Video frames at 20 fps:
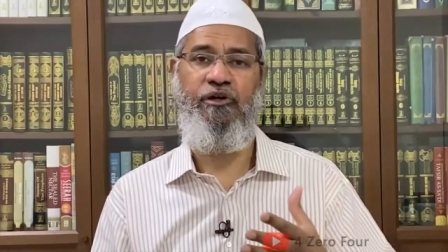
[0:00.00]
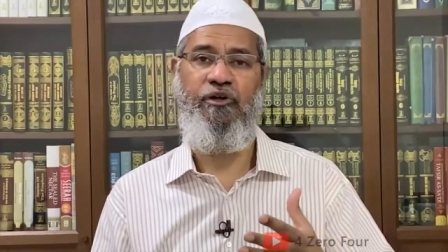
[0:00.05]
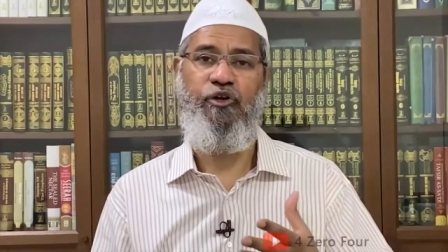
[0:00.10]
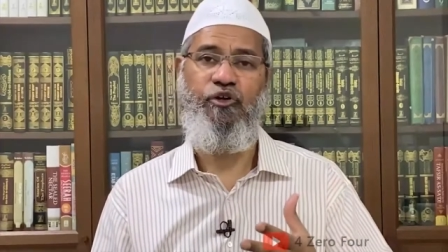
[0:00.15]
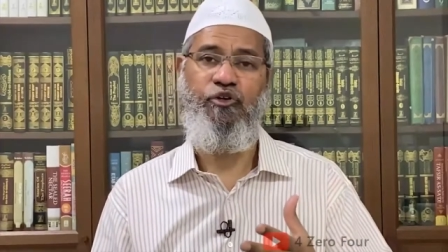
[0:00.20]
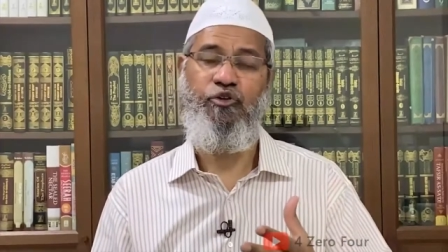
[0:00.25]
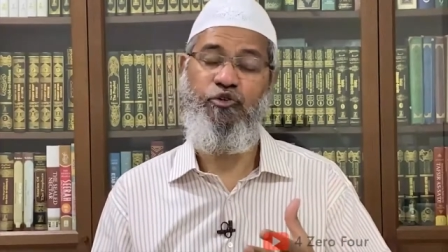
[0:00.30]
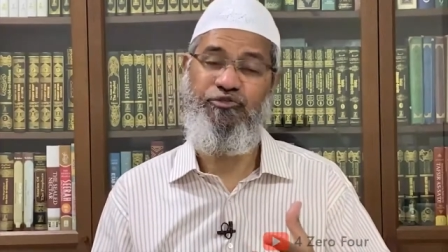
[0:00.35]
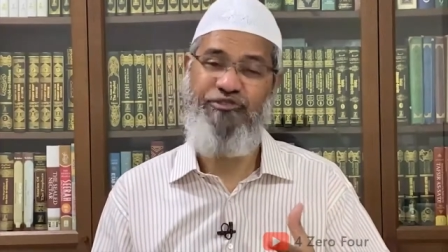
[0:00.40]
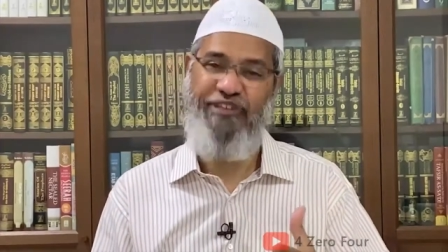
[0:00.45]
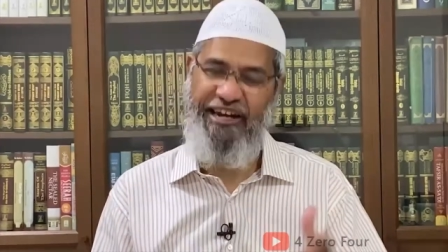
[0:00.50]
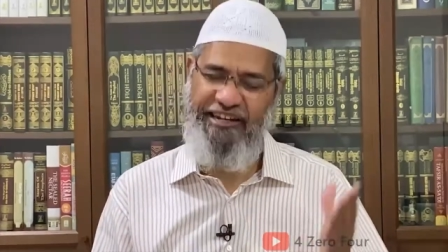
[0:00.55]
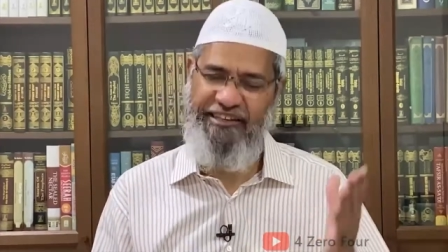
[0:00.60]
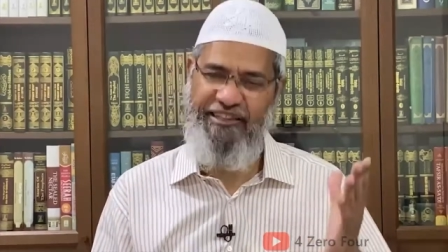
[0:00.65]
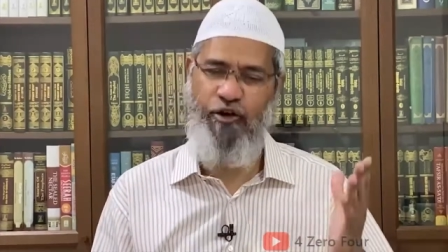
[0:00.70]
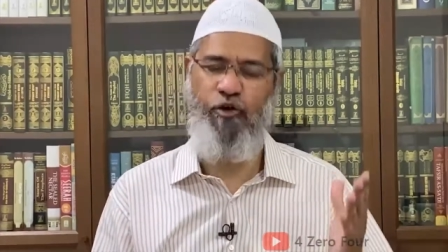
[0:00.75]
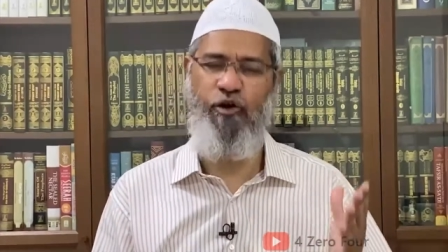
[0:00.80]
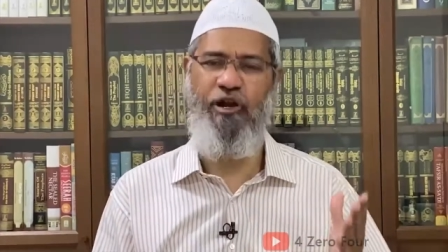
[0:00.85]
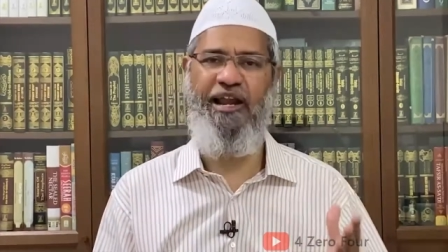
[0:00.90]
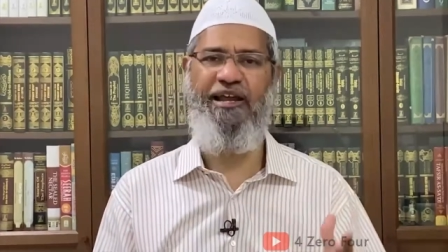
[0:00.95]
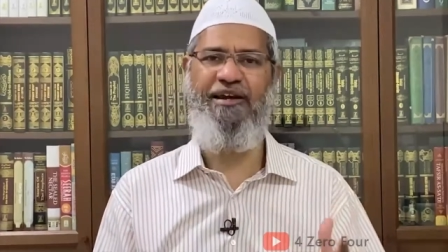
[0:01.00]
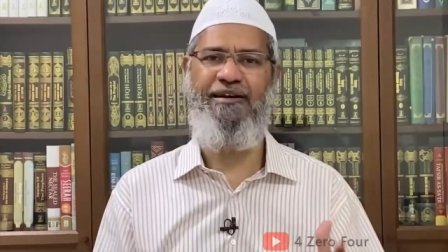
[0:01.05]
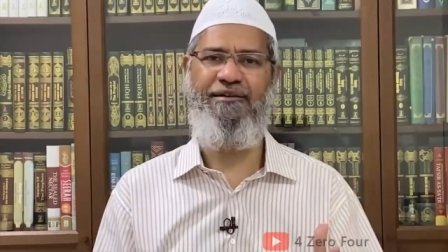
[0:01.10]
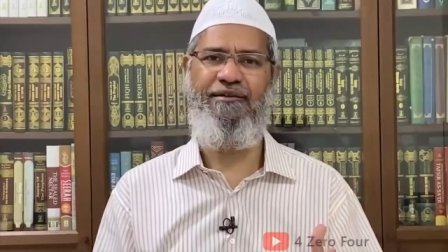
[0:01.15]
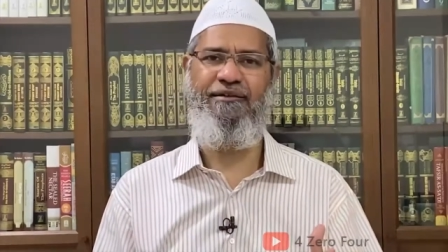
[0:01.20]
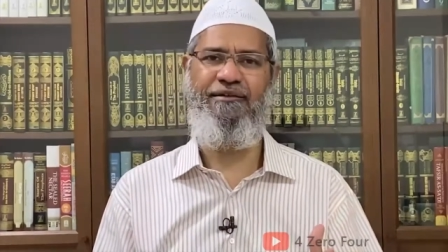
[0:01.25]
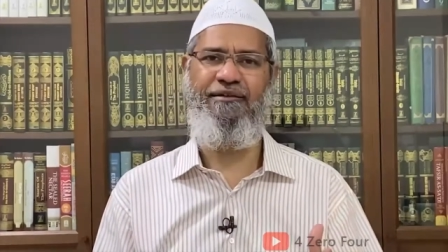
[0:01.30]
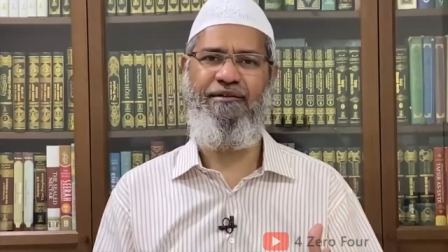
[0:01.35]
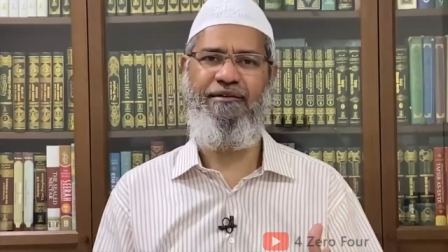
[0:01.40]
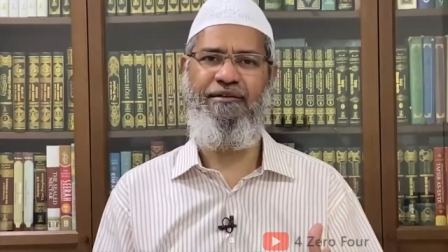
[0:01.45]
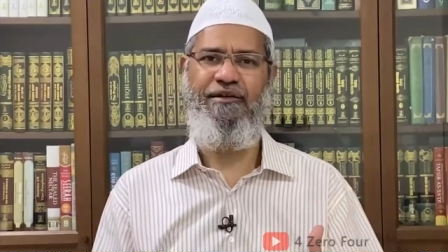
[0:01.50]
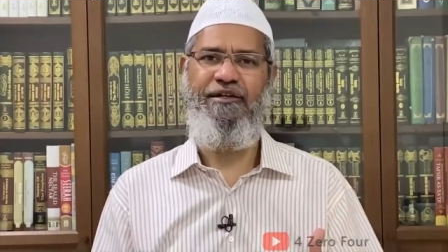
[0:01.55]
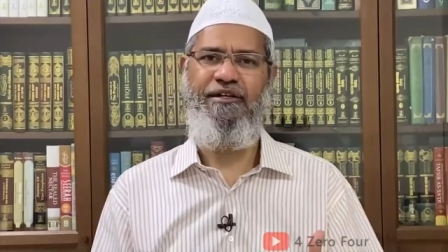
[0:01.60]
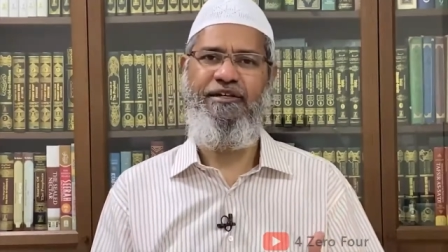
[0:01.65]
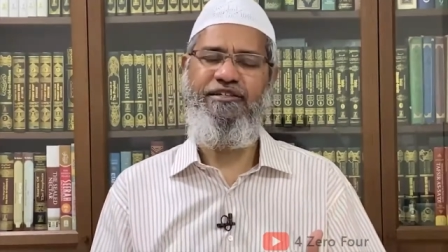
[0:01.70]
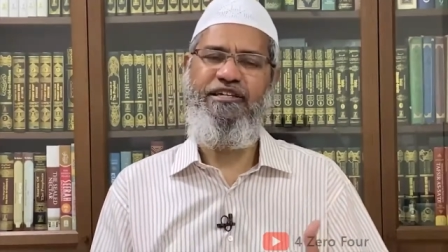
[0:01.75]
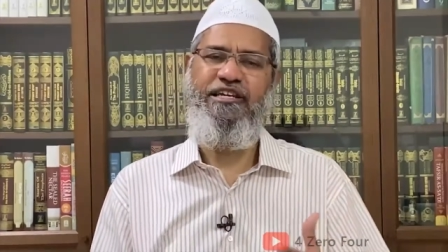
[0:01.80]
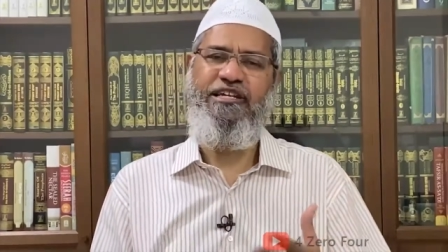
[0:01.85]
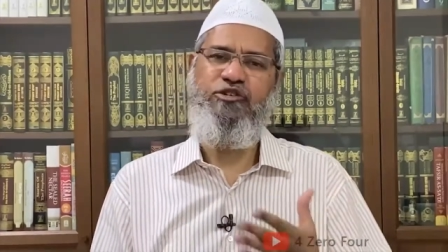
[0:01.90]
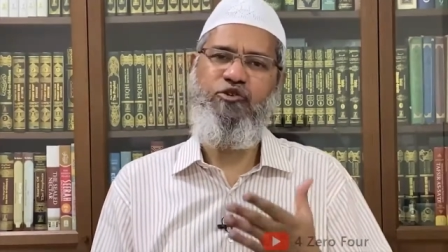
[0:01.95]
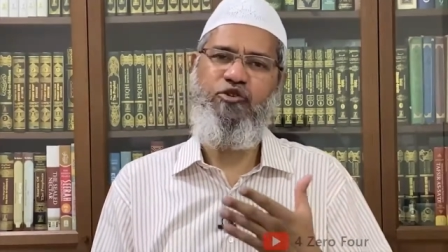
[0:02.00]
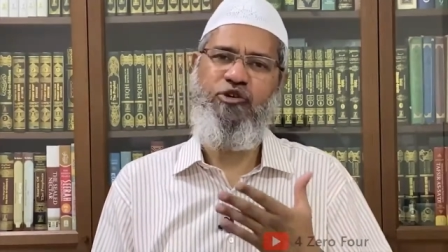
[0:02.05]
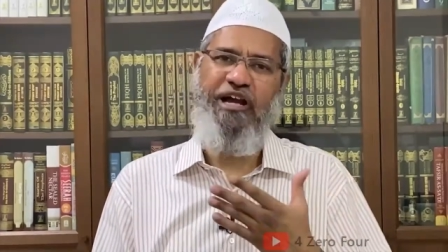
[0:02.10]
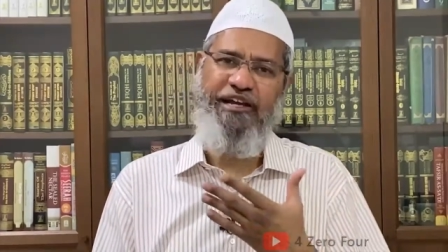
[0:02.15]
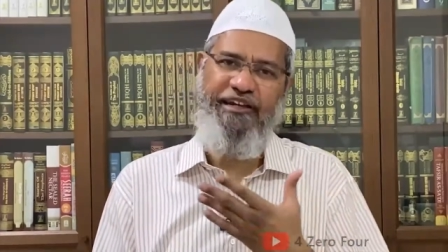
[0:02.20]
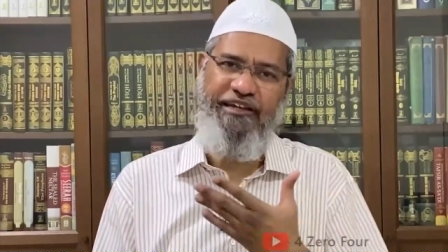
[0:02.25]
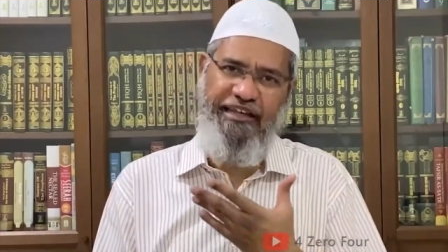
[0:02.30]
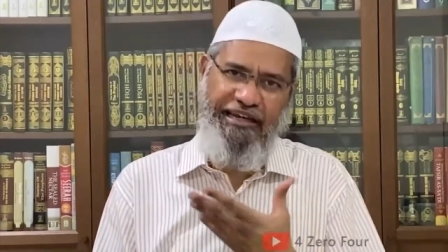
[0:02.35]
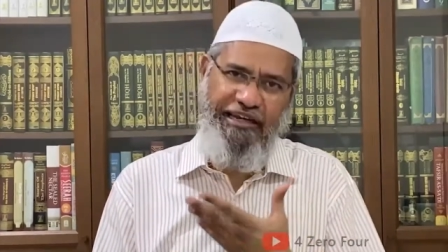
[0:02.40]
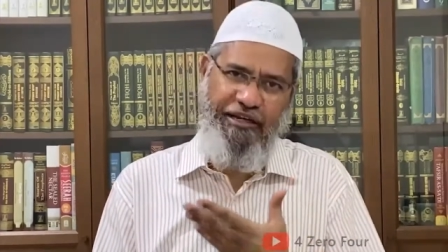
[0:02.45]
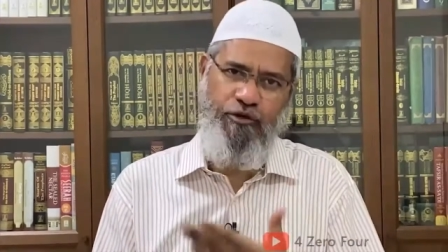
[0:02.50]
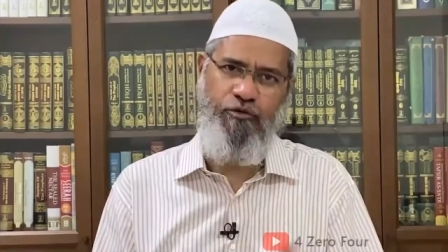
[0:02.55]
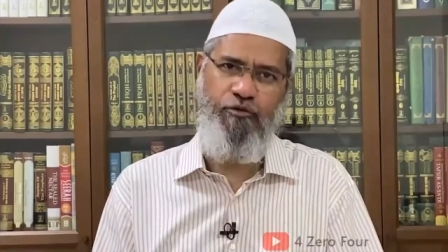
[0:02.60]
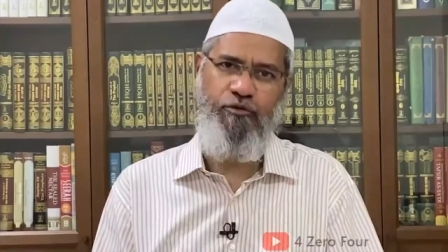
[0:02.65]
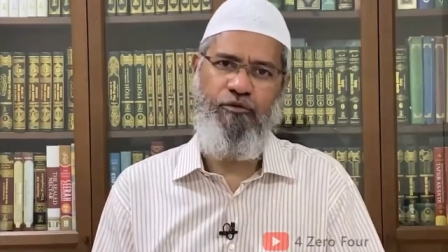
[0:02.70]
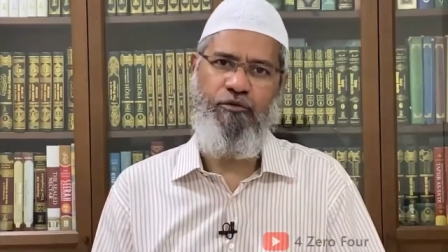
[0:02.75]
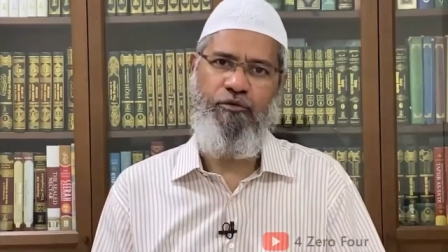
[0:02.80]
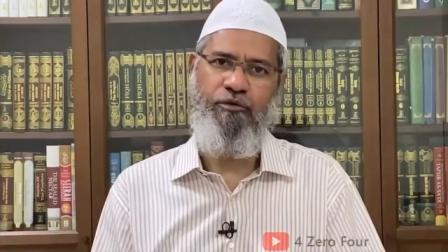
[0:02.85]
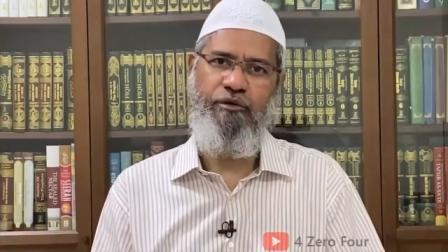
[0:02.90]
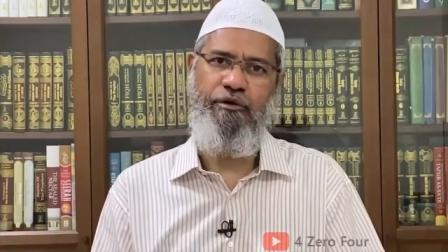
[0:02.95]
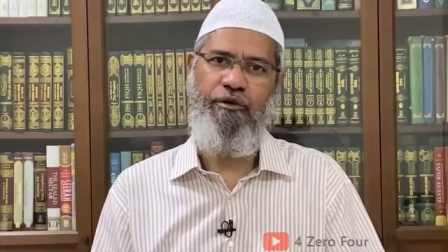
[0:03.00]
to study the Quran. She should continue